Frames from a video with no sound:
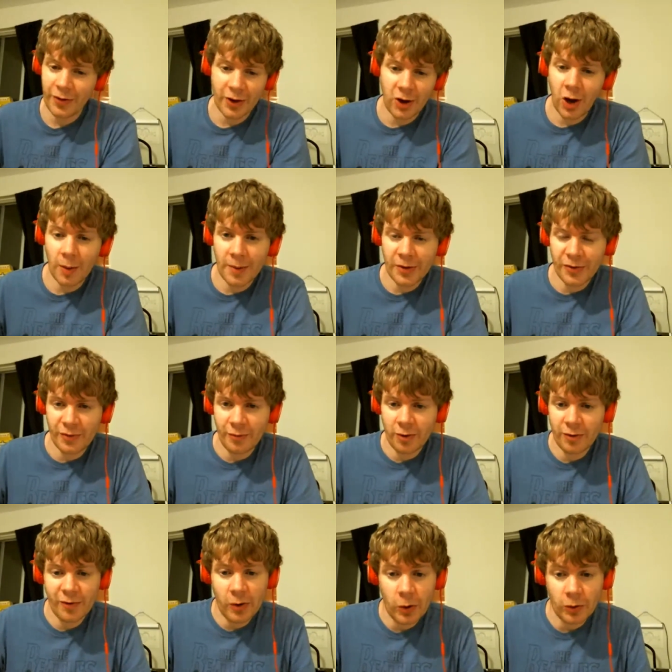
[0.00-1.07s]
on the comments of
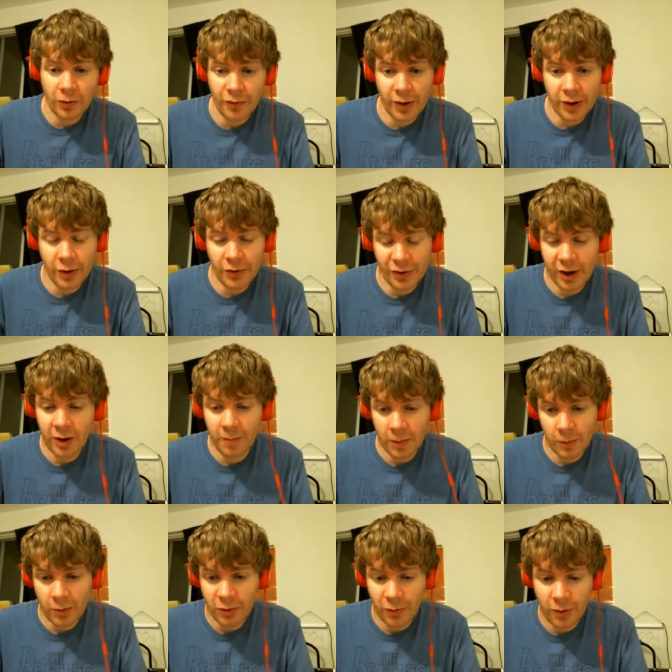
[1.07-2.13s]
one of our older videos. I can't
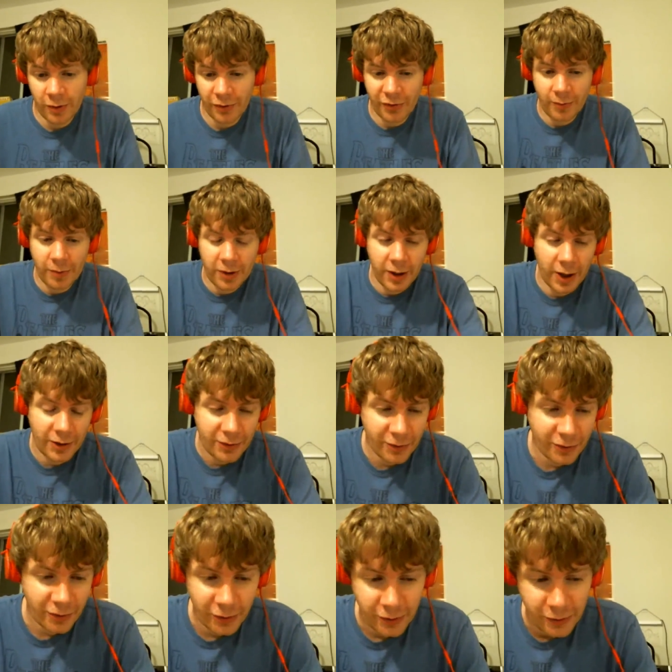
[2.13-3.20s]
remember which one. Somebody asked
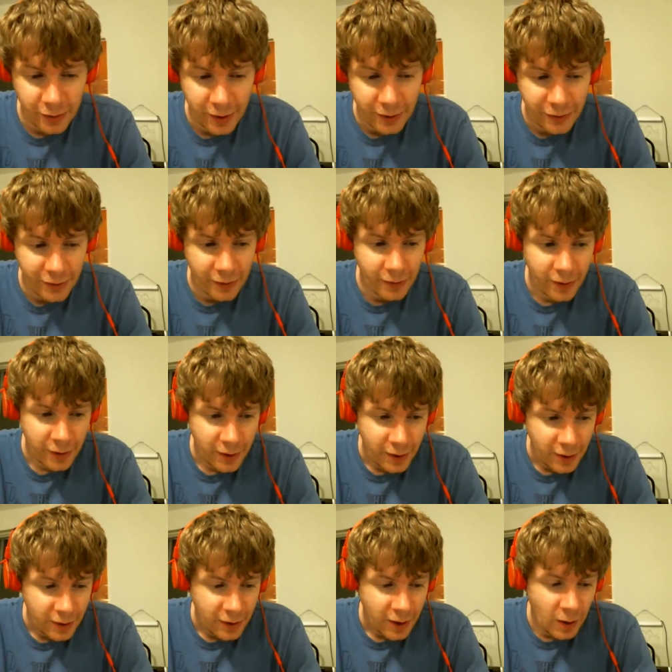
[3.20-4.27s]
us to do that, so
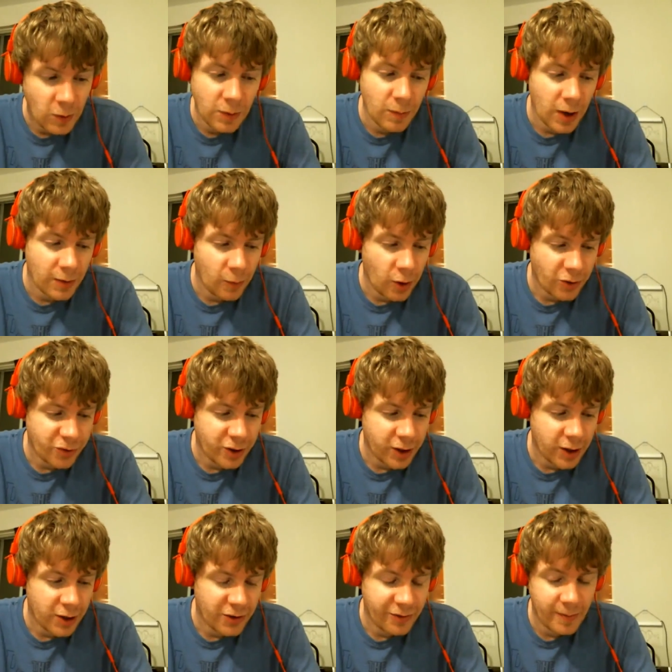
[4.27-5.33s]
I wouldn't mind watching
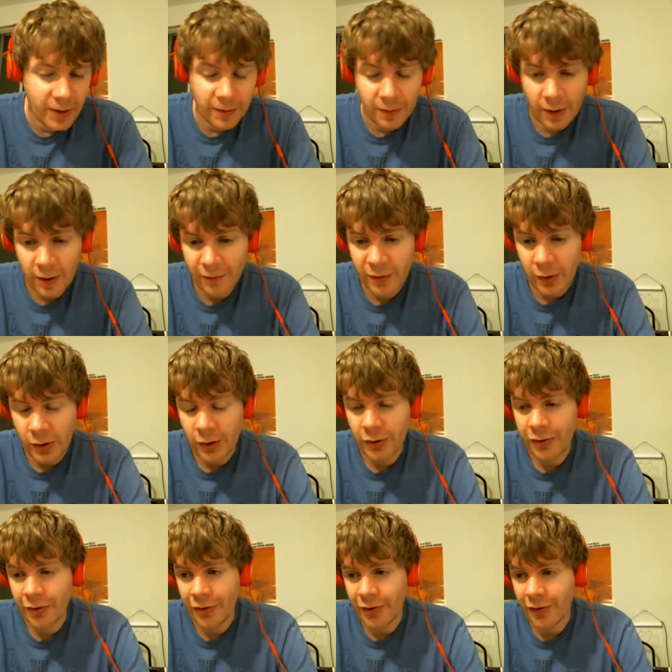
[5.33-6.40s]
it. It's been a few
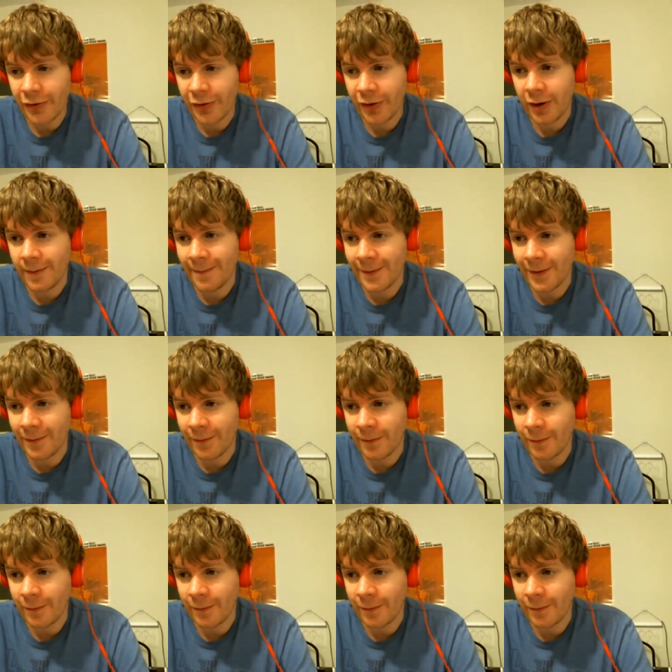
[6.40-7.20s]
years since I've seen it. It's a